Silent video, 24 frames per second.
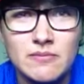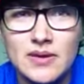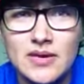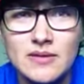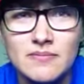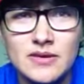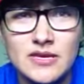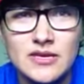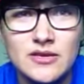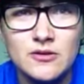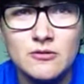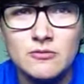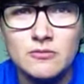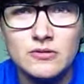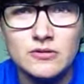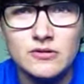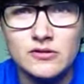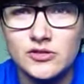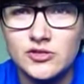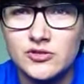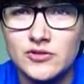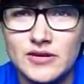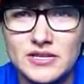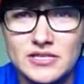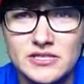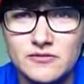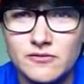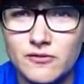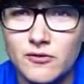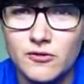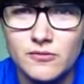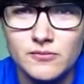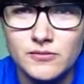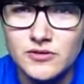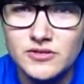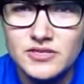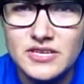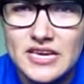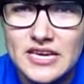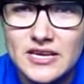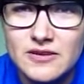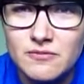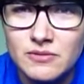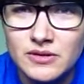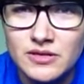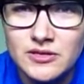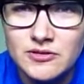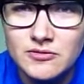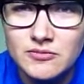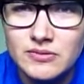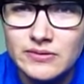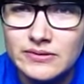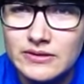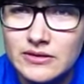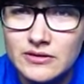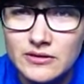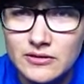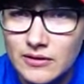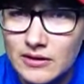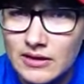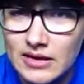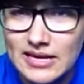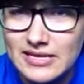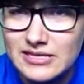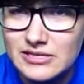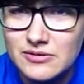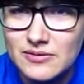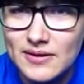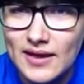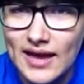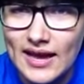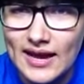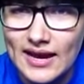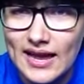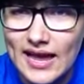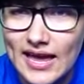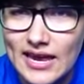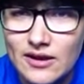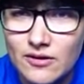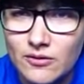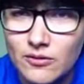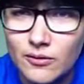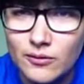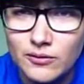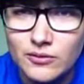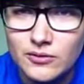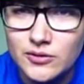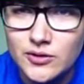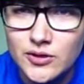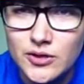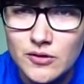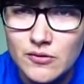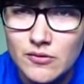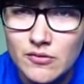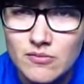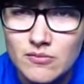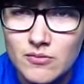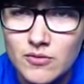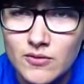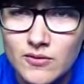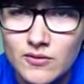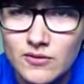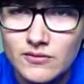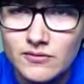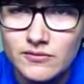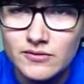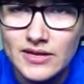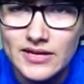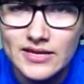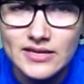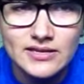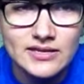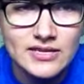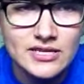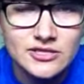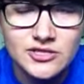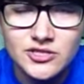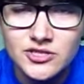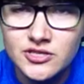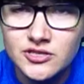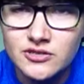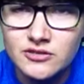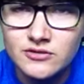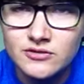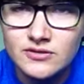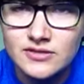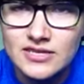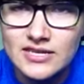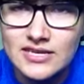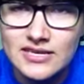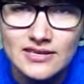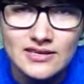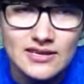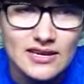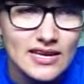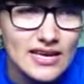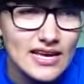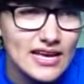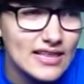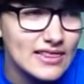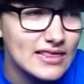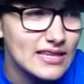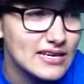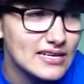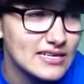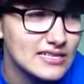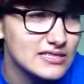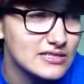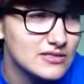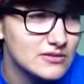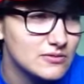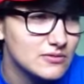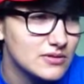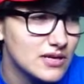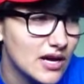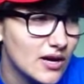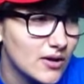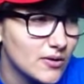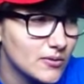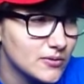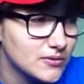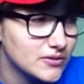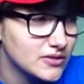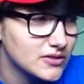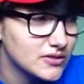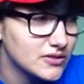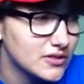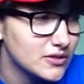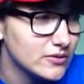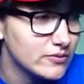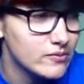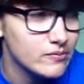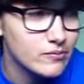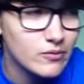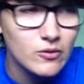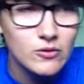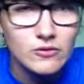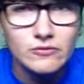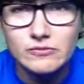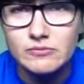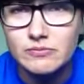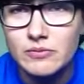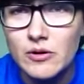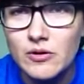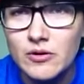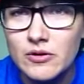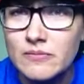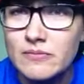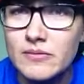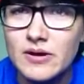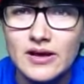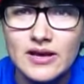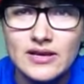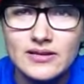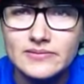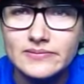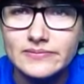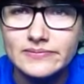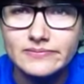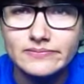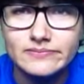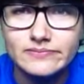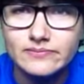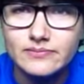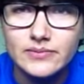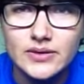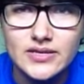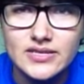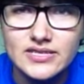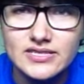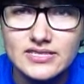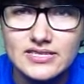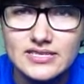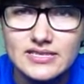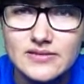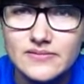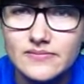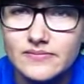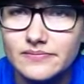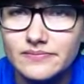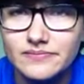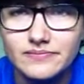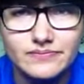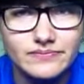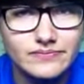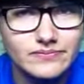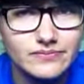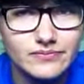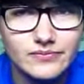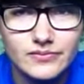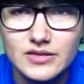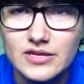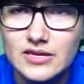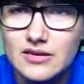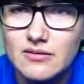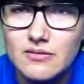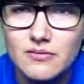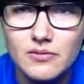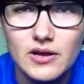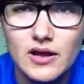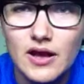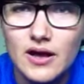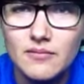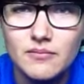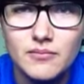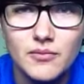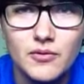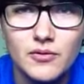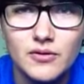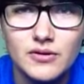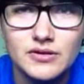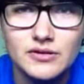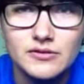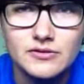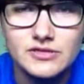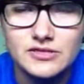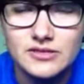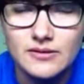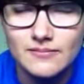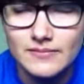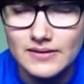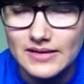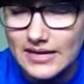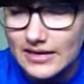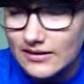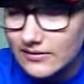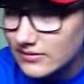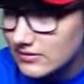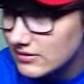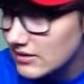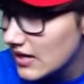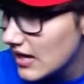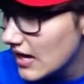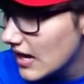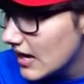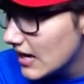maybe you were a Transformers kid when you were little, and as you got kind of older, you were more of, like, a Ninja Turtles kid, and then as you got older, you were more of a Pokemon person, and you got more into something else.